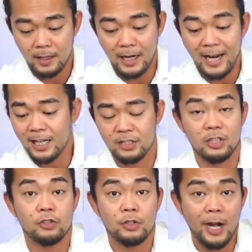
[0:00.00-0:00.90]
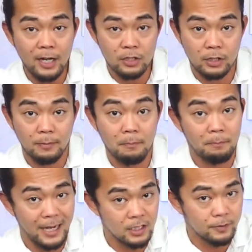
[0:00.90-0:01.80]
act as a traction,
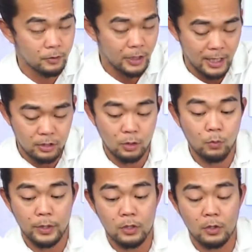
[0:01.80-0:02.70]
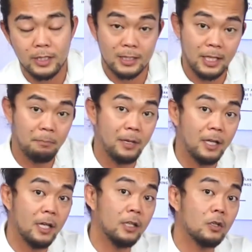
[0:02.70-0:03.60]
passive traction when you are
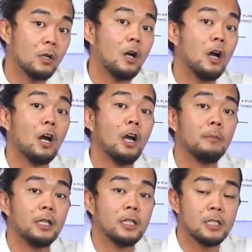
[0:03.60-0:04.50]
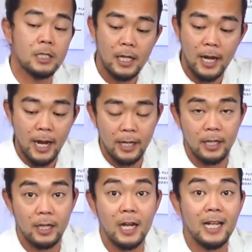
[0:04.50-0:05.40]
sleeping and your arm is
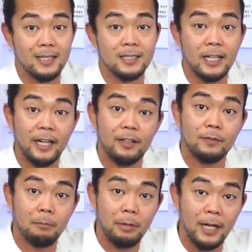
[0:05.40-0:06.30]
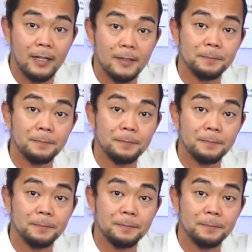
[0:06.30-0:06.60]
hanging at the side of the bed.